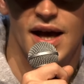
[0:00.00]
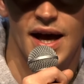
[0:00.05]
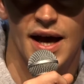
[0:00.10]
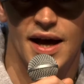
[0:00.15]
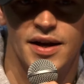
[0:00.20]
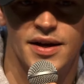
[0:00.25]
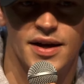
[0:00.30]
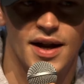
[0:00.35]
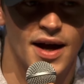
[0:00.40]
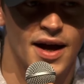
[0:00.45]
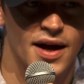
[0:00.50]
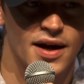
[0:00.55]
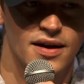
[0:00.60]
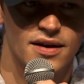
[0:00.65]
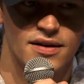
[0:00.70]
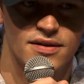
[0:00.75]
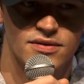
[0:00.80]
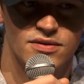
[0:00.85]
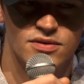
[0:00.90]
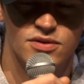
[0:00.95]
and like,
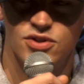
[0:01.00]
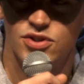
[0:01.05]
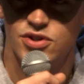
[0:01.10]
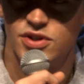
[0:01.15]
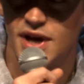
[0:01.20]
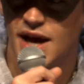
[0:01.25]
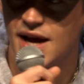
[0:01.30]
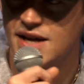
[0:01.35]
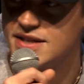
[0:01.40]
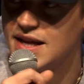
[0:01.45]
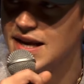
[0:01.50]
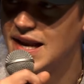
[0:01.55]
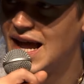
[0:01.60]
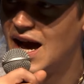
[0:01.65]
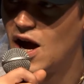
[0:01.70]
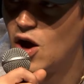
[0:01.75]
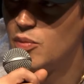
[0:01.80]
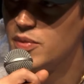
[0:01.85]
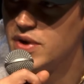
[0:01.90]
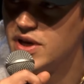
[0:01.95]
you guys
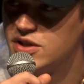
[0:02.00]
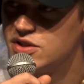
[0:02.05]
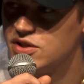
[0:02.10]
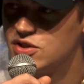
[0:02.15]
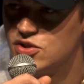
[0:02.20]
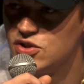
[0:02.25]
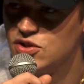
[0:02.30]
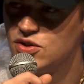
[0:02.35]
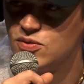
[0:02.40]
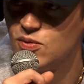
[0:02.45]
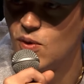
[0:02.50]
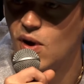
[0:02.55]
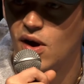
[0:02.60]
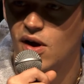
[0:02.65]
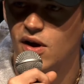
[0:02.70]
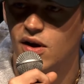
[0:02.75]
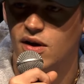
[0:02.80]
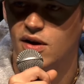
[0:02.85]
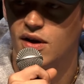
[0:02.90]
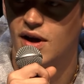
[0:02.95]
allow me to do what
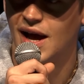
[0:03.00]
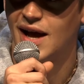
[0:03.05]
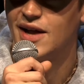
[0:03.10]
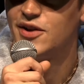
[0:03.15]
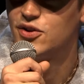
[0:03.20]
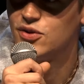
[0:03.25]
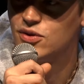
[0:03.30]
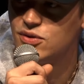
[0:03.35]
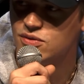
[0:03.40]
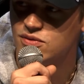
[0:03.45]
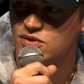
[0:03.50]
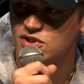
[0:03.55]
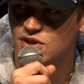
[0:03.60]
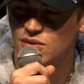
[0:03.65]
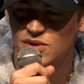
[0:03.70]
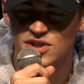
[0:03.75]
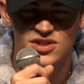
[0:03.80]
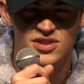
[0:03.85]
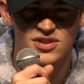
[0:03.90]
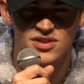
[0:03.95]
I do. So
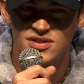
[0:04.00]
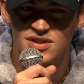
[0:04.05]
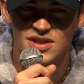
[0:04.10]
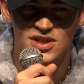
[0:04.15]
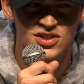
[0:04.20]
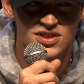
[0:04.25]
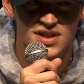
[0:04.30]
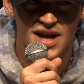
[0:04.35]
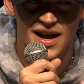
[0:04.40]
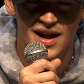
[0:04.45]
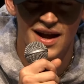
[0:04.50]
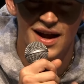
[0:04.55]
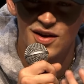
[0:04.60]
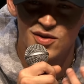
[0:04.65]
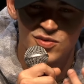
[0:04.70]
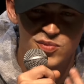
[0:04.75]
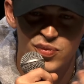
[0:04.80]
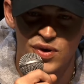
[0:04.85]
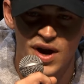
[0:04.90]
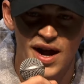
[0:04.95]
it's
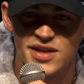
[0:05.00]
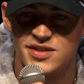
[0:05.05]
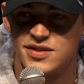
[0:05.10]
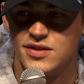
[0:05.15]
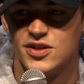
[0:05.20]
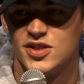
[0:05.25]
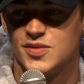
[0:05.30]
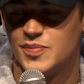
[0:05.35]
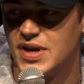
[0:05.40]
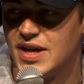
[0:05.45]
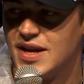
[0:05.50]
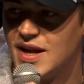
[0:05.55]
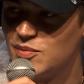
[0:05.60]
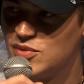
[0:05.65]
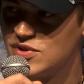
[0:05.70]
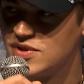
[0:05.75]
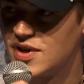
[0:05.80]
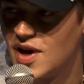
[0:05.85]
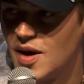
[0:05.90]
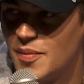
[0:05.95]
priceless being able
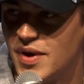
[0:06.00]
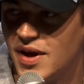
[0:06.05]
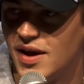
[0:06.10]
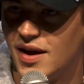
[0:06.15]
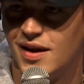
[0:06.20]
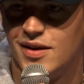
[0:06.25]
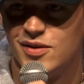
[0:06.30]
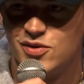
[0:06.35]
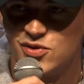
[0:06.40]
to come here and